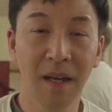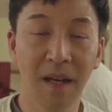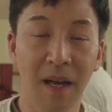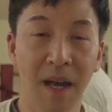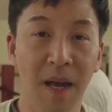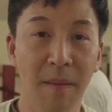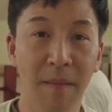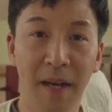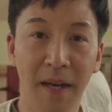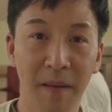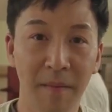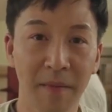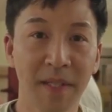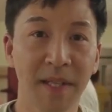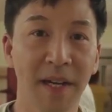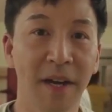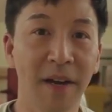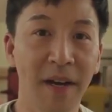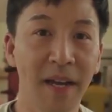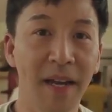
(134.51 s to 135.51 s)
Hi, my name is
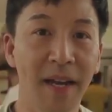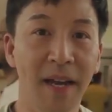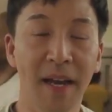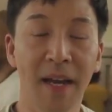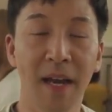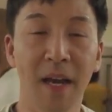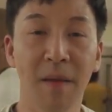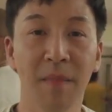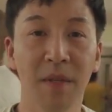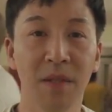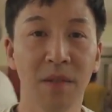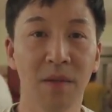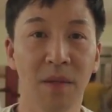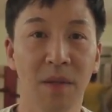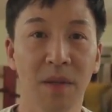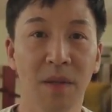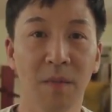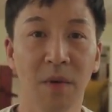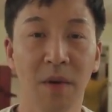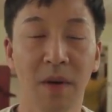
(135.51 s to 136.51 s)
Terry, and I've been
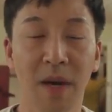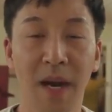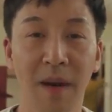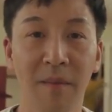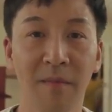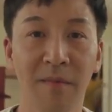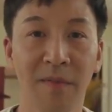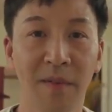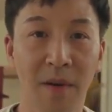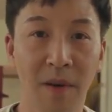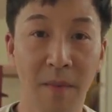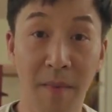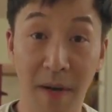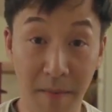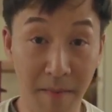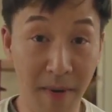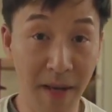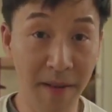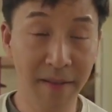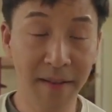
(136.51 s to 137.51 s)
doing the program for about
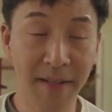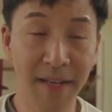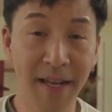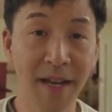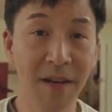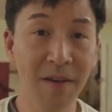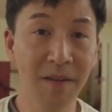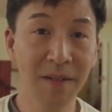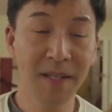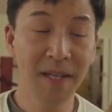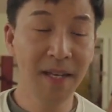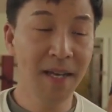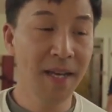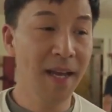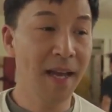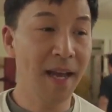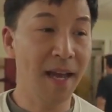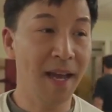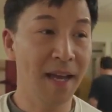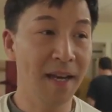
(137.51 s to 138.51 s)
a month now,
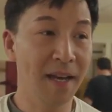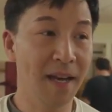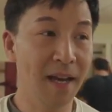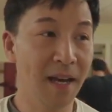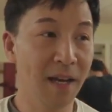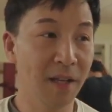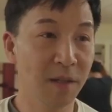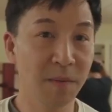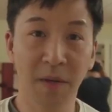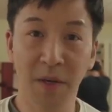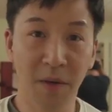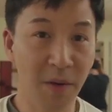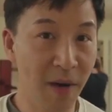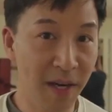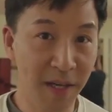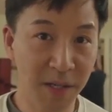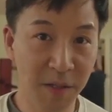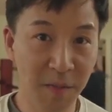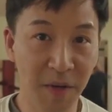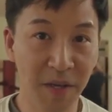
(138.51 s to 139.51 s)
and it's been a
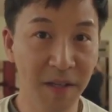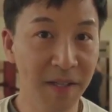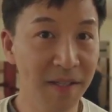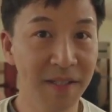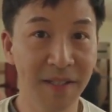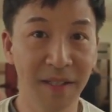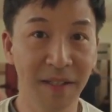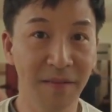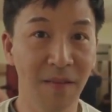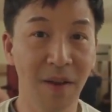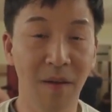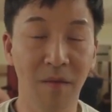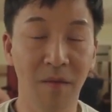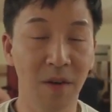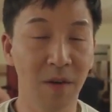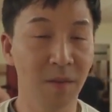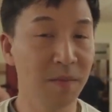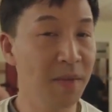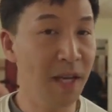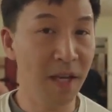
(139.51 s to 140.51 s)
great experience. I've
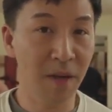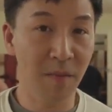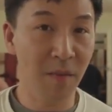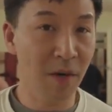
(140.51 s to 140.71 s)
never taken